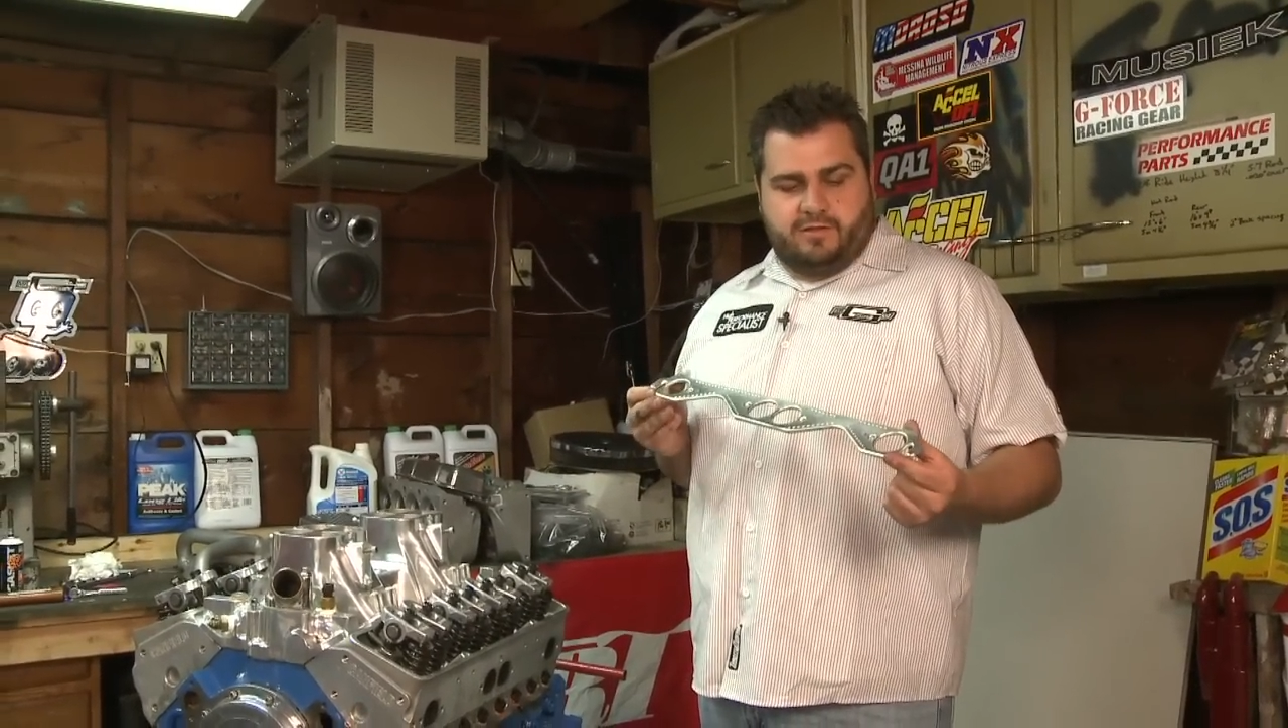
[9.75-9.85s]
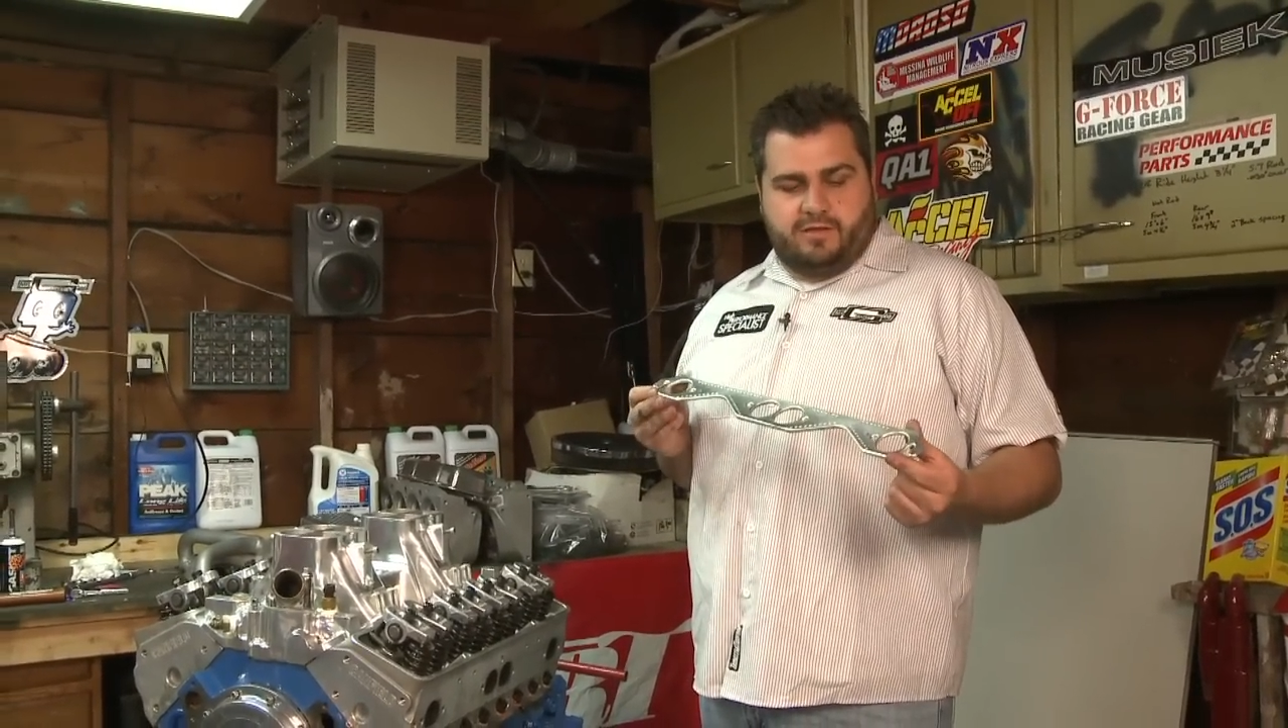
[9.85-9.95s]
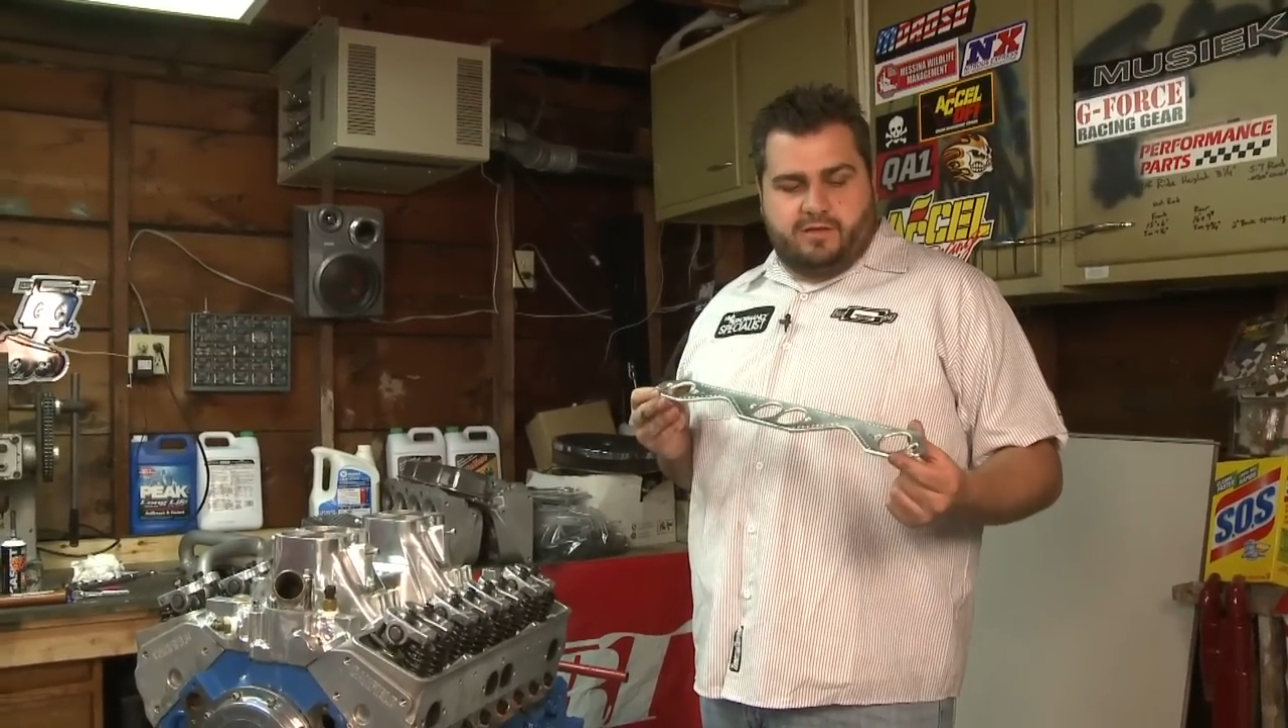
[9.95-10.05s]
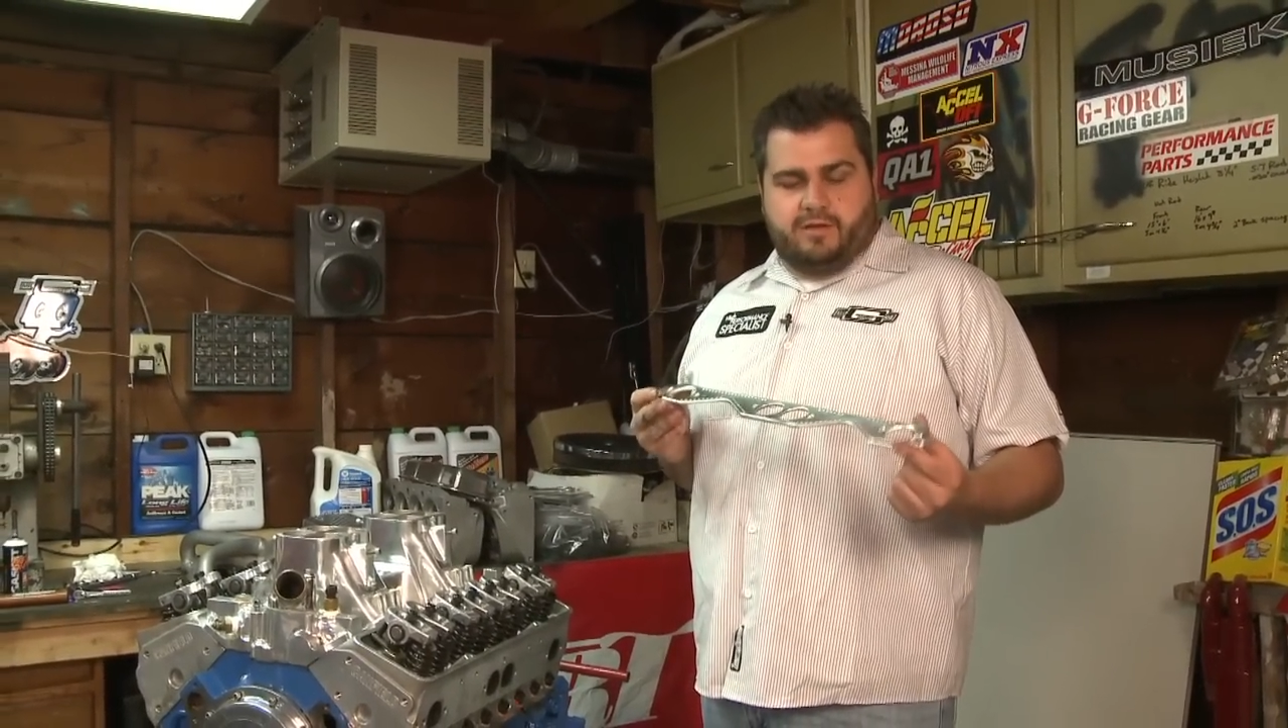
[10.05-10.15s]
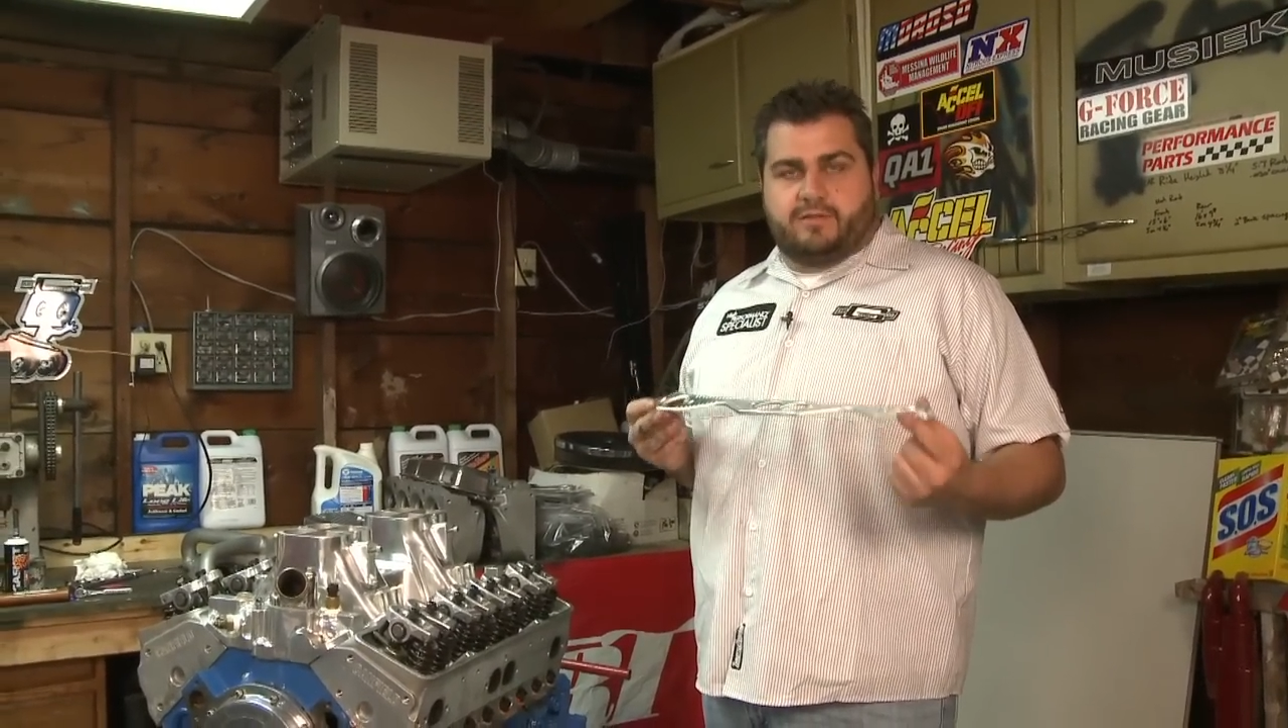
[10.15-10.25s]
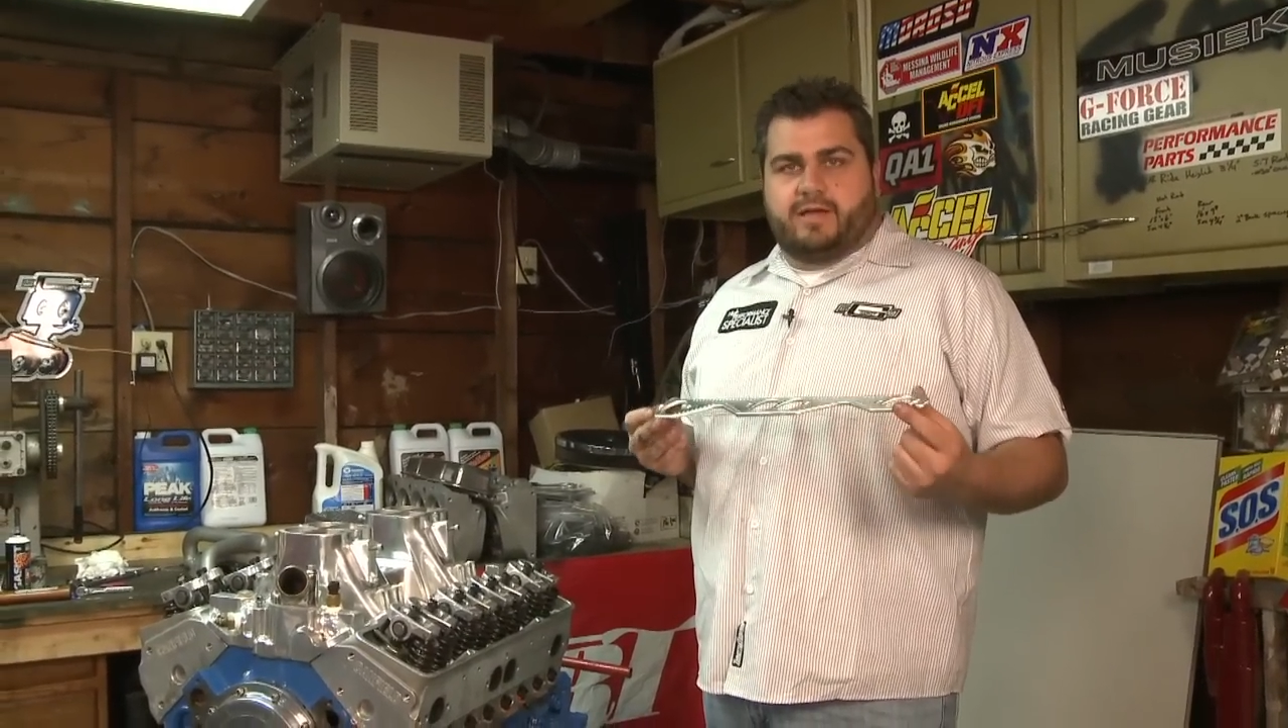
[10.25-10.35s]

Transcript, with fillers: the